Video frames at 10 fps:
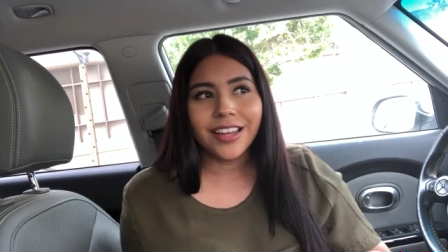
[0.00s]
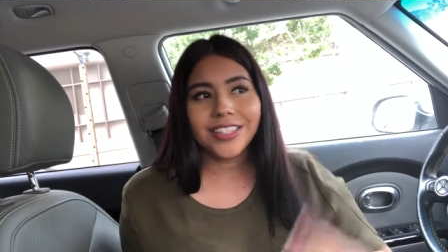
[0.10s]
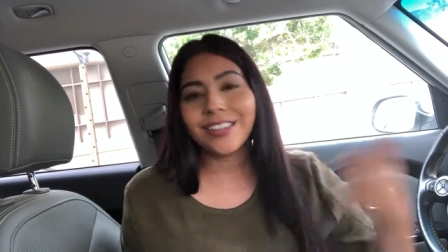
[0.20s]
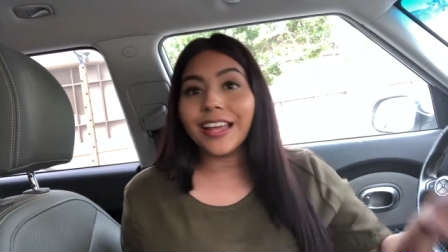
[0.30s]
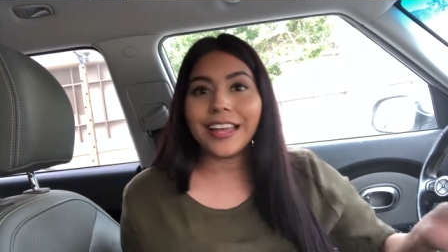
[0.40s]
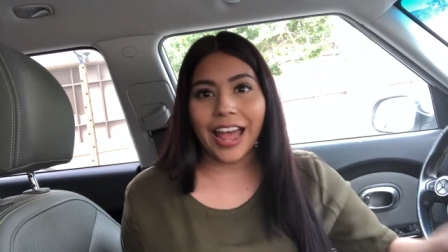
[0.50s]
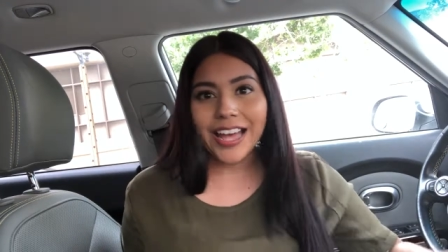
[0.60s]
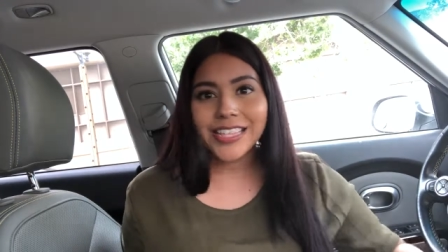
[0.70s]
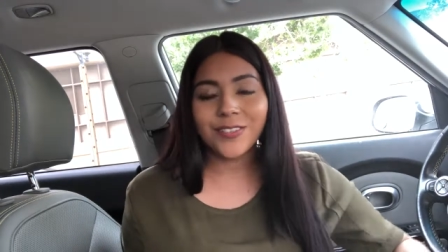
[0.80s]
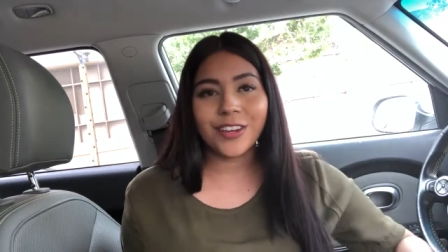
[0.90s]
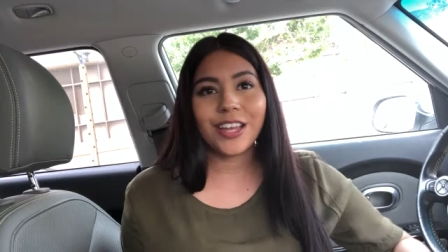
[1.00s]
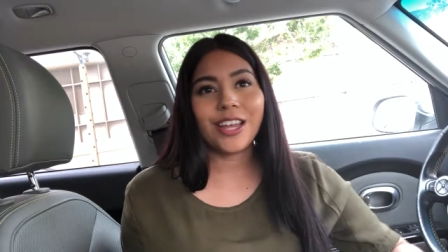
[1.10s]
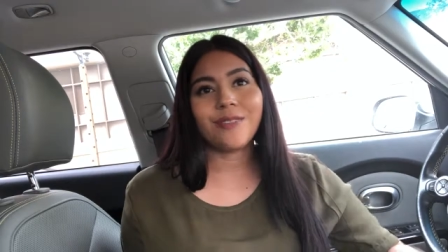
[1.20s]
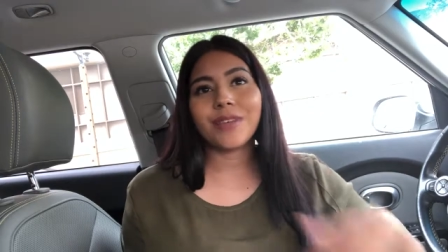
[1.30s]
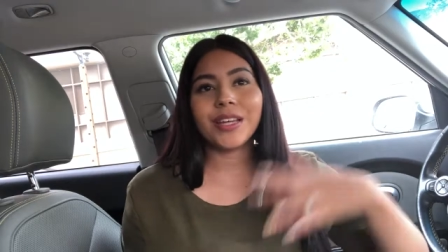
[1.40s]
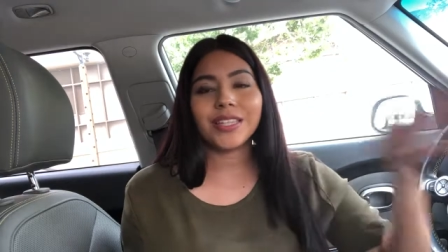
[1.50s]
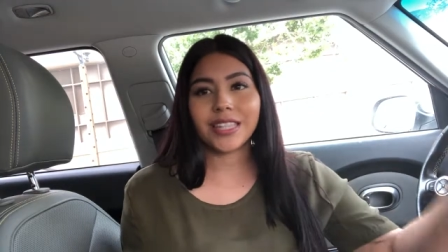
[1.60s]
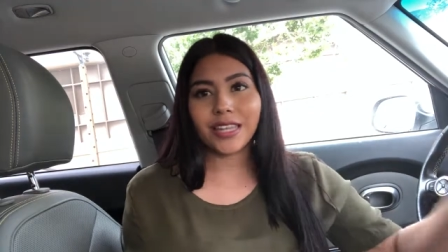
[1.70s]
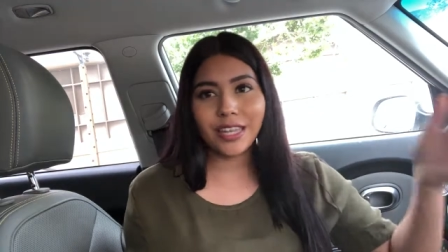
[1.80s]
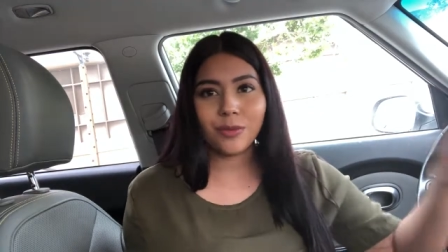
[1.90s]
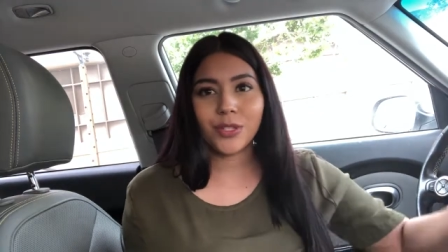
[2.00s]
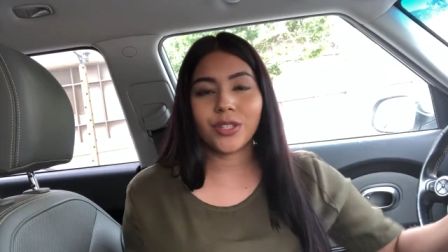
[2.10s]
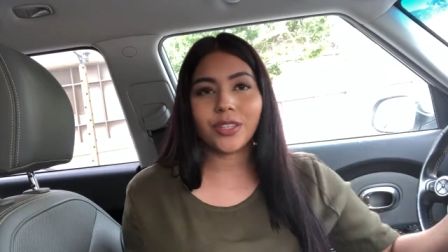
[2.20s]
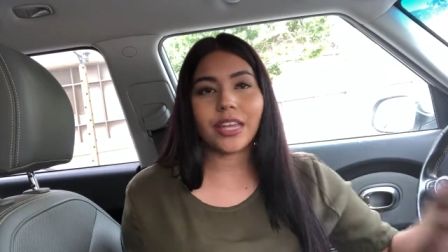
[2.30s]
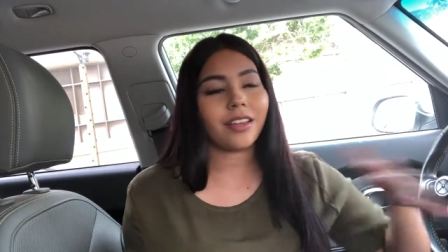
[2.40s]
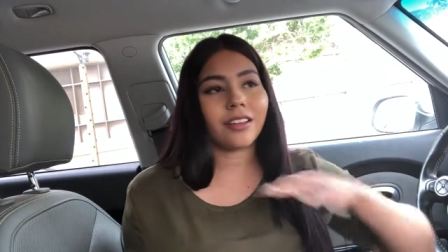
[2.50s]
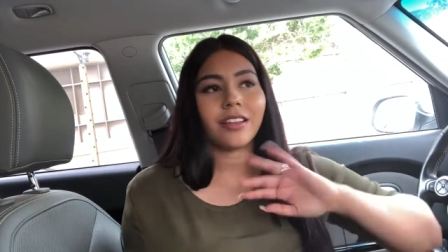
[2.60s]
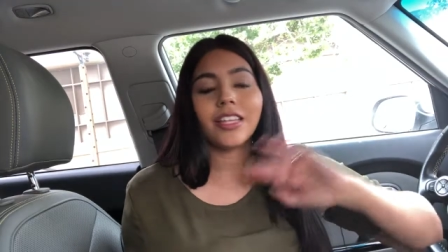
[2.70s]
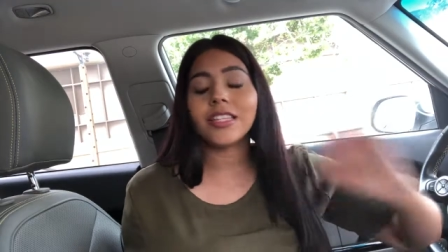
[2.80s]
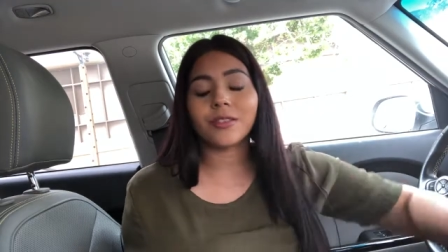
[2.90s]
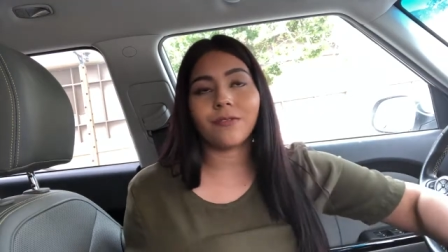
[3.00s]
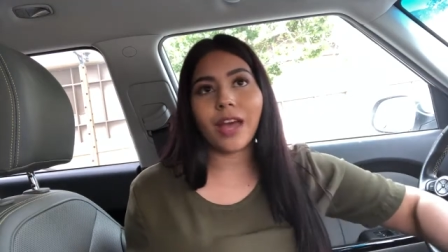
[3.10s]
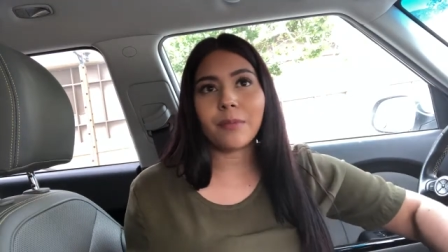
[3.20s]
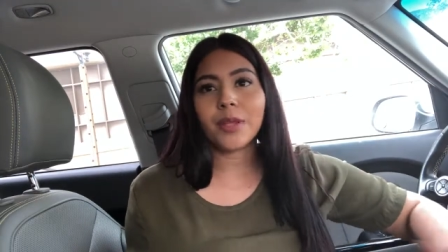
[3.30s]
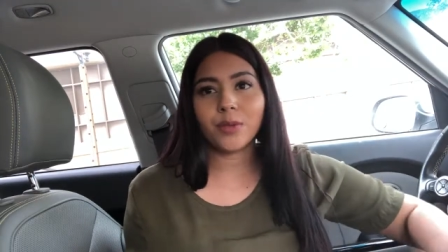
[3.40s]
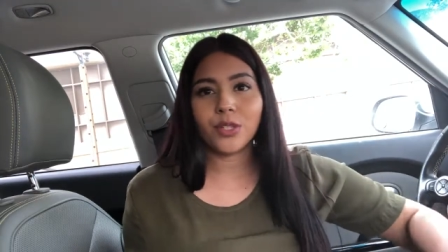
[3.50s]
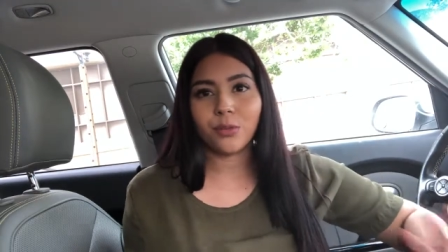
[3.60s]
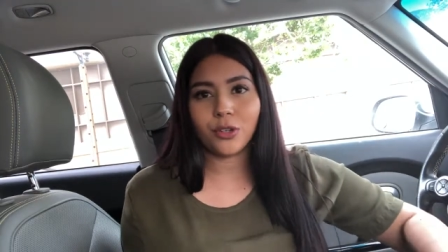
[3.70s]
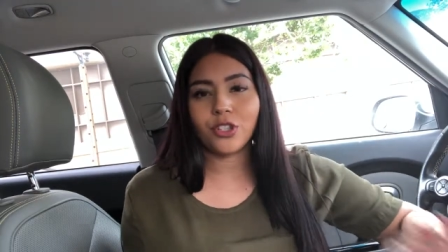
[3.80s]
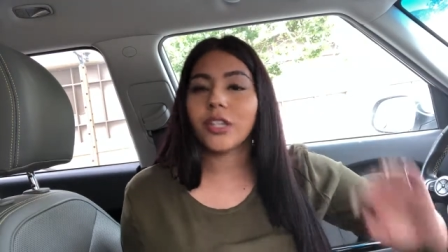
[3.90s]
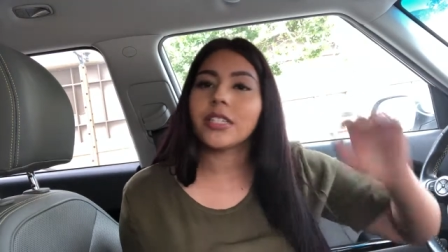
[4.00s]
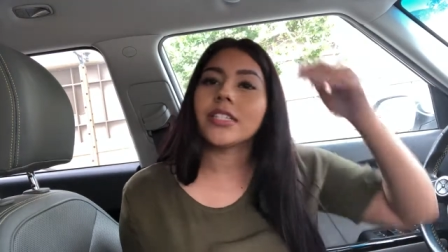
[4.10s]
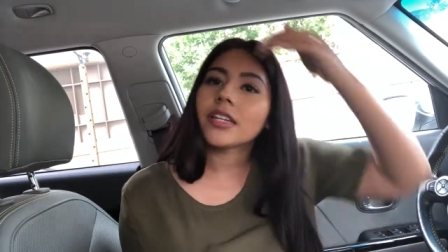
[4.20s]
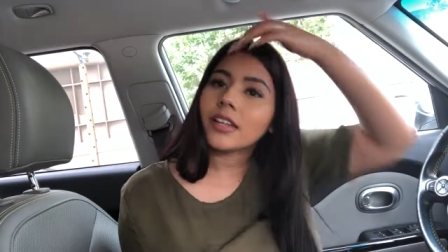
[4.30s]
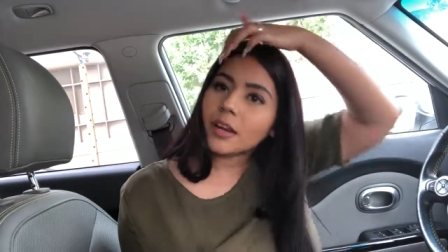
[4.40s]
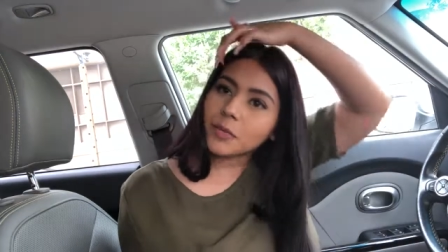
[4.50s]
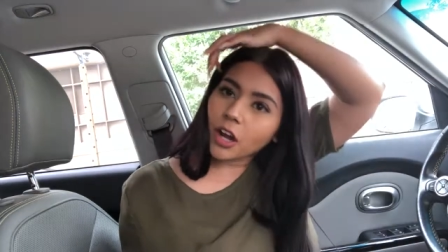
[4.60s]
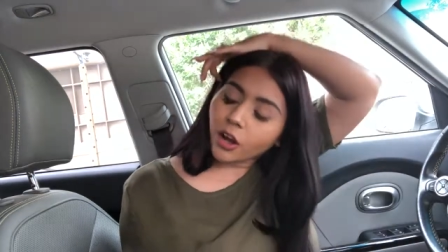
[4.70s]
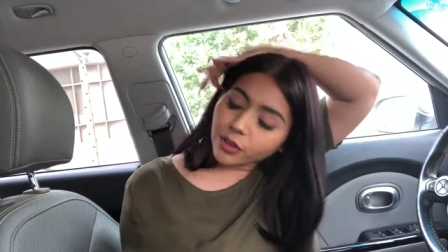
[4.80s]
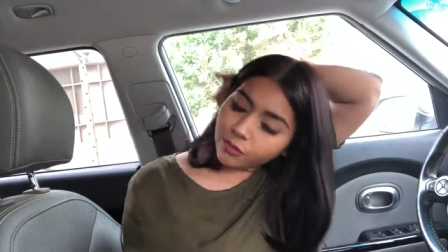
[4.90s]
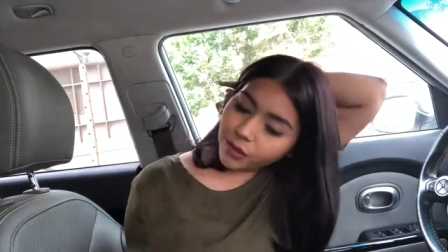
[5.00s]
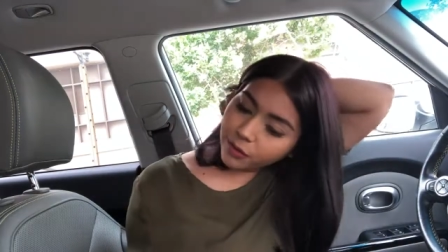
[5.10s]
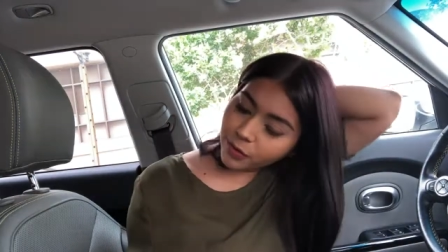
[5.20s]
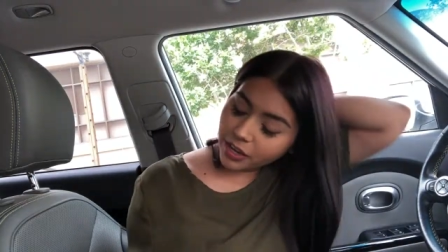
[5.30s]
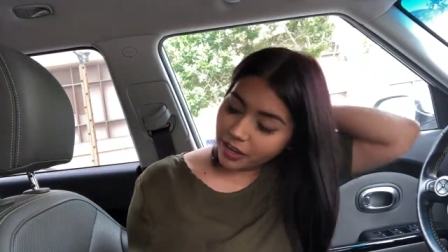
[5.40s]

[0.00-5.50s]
to like ask for him because like he was like his family was super strict and didn't let him talk on the phone.